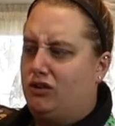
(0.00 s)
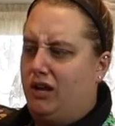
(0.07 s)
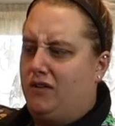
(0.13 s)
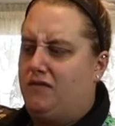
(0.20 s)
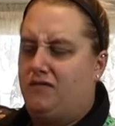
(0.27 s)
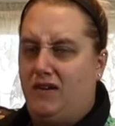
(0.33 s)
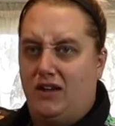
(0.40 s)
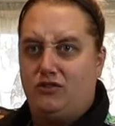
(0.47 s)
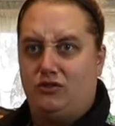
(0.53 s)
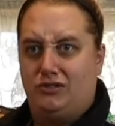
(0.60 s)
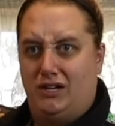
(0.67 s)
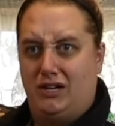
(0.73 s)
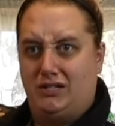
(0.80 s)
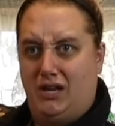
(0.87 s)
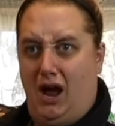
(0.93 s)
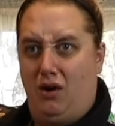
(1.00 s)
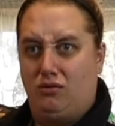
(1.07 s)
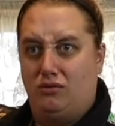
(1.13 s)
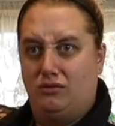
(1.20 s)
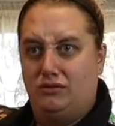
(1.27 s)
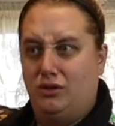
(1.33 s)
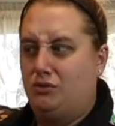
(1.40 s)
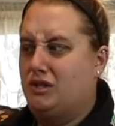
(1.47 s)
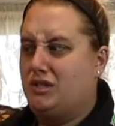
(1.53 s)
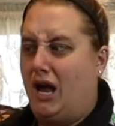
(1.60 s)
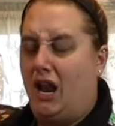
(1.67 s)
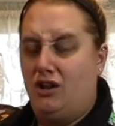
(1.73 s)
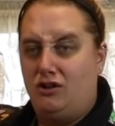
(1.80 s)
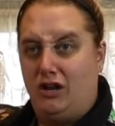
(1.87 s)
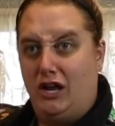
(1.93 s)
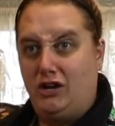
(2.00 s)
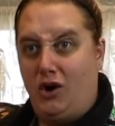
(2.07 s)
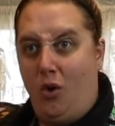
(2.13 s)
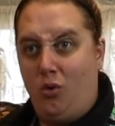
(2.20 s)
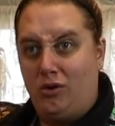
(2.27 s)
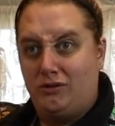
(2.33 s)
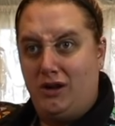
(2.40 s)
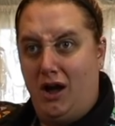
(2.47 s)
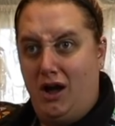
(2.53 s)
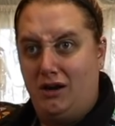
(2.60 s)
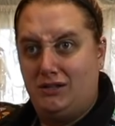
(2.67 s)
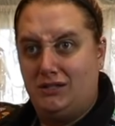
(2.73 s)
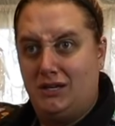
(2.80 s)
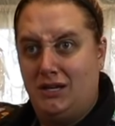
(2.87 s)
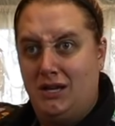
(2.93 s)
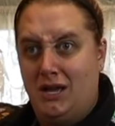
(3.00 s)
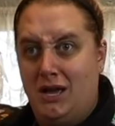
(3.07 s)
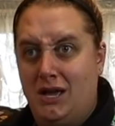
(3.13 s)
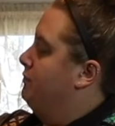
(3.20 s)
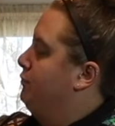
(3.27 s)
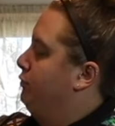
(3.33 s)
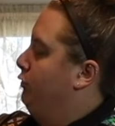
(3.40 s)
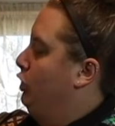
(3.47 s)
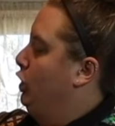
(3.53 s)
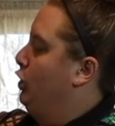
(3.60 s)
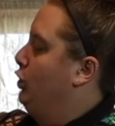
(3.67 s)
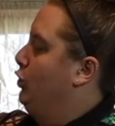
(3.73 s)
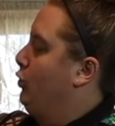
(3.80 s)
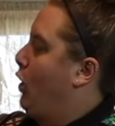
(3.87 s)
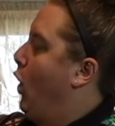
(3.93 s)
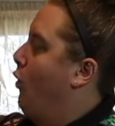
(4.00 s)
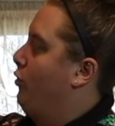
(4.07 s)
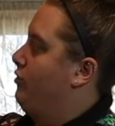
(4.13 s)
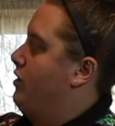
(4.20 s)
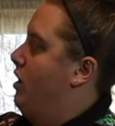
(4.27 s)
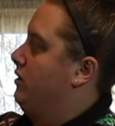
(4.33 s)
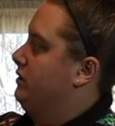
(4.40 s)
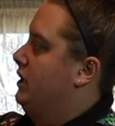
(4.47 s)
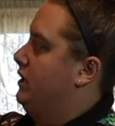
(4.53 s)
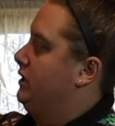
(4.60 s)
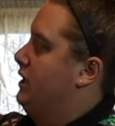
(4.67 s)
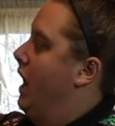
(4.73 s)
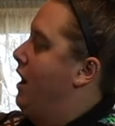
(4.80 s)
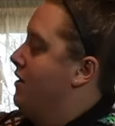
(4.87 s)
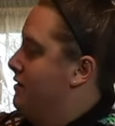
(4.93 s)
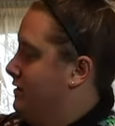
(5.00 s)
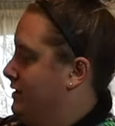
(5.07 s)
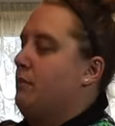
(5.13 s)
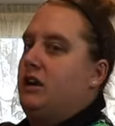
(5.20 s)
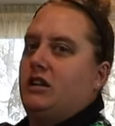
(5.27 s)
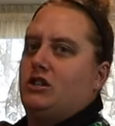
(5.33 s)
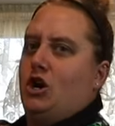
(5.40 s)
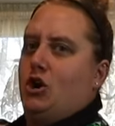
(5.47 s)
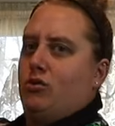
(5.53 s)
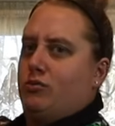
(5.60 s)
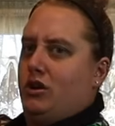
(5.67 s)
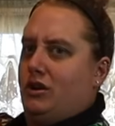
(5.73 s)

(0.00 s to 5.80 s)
are like feathers on a towel. Don't these kind of look like corn dogs? Blue corn dogs on a towel me and the Home